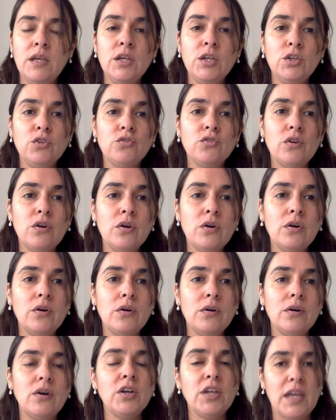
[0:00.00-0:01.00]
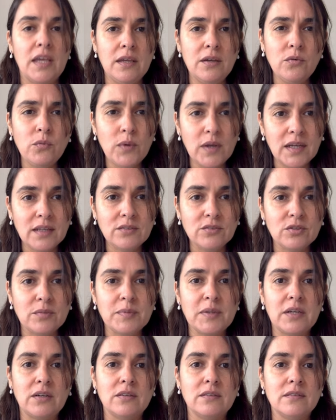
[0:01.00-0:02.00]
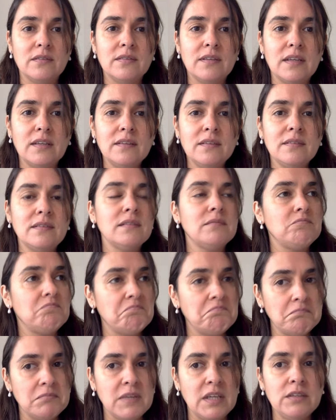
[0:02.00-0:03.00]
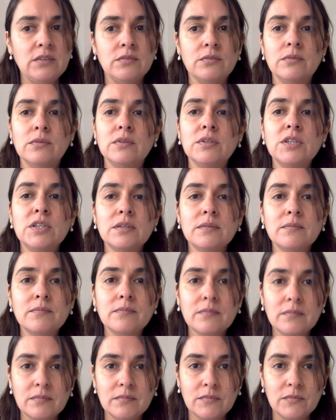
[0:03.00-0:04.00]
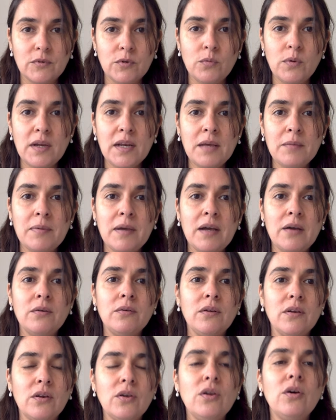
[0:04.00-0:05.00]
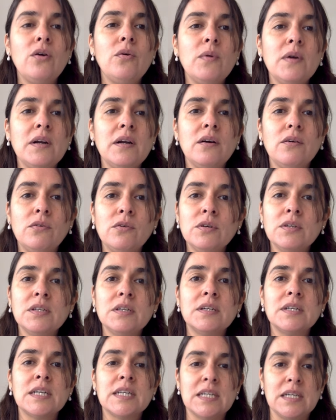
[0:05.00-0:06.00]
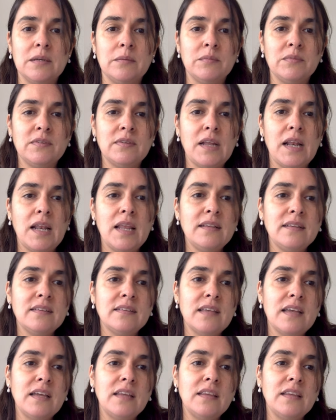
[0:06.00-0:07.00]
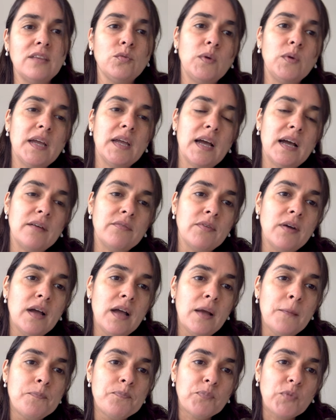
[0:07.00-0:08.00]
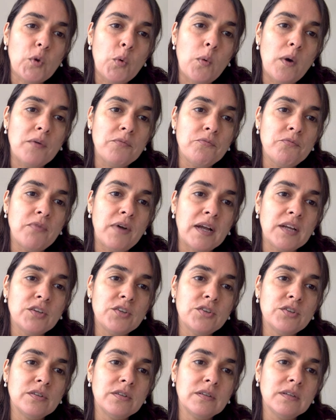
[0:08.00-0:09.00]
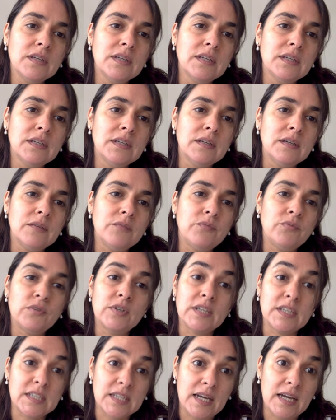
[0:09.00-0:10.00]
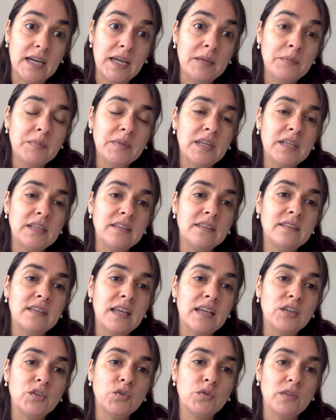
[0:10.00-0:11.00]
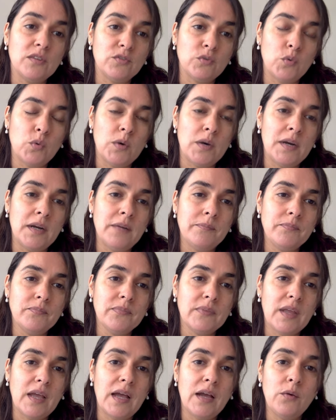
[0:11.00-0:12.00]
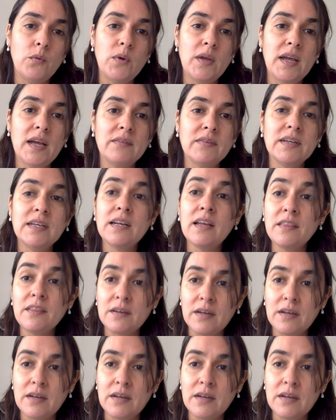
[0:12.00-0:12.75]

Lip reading: So, okay, we can drop the constants. That's good. What about lower order terms? Let's say that we have one function for the time that is n to the square, and we have another